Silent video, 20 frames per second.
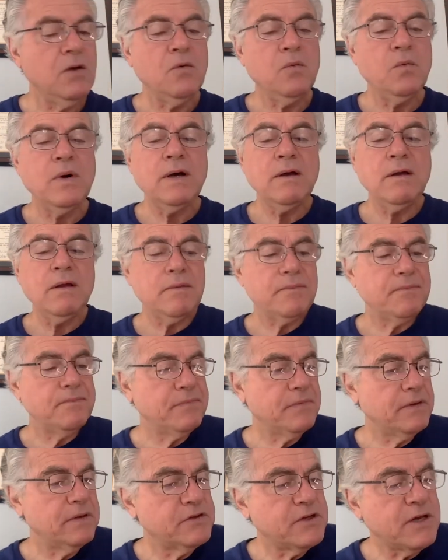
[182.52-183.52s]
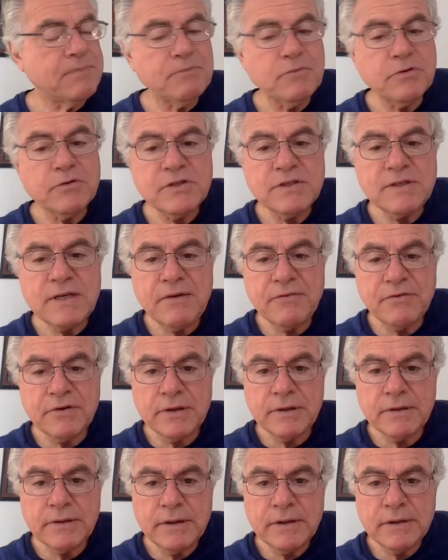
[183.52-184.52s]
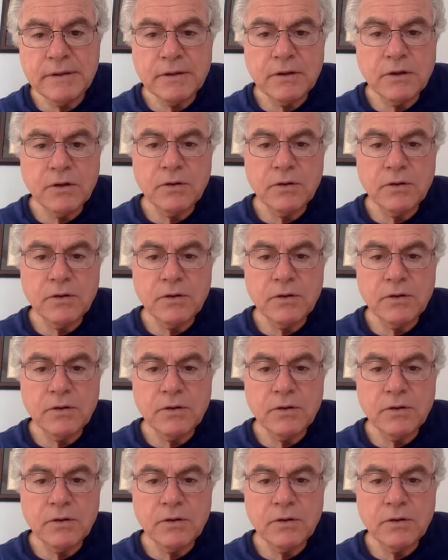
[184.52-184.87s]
Well, chapter 7 in